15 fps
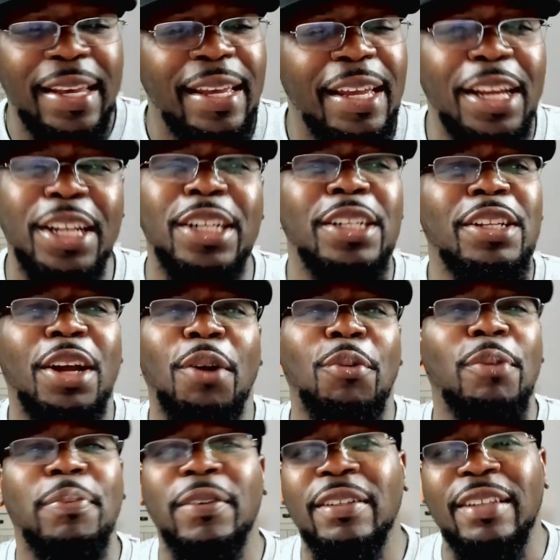And she started
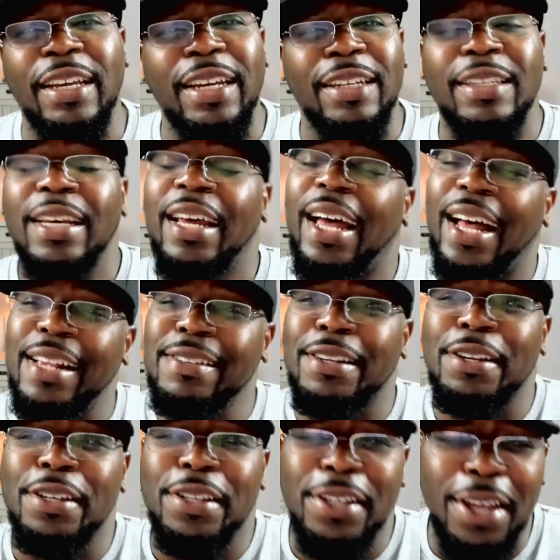whooping his ass. I
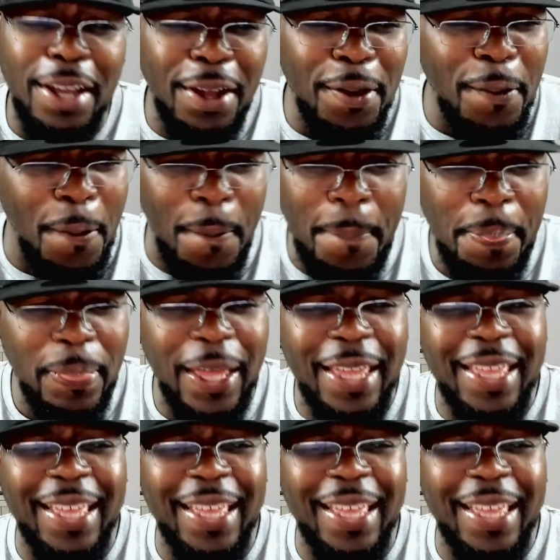said, yo, they